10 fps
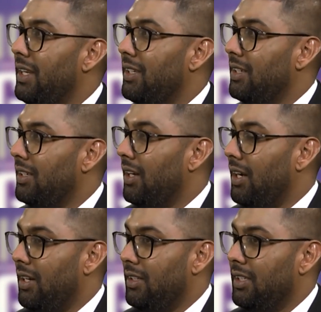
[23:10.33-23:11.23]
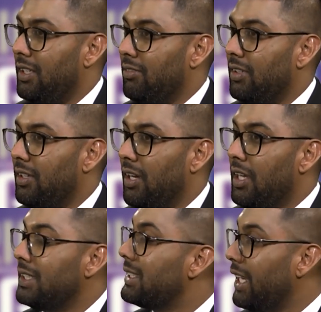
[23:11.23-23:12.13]
and even
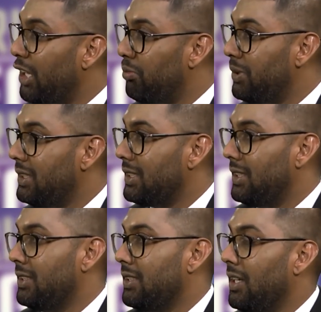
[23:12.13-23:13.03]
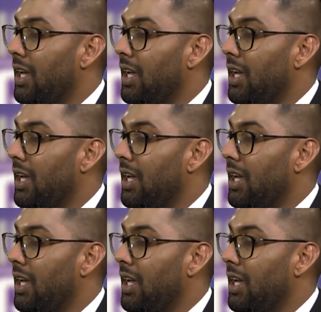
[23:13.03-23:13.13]
skilled persons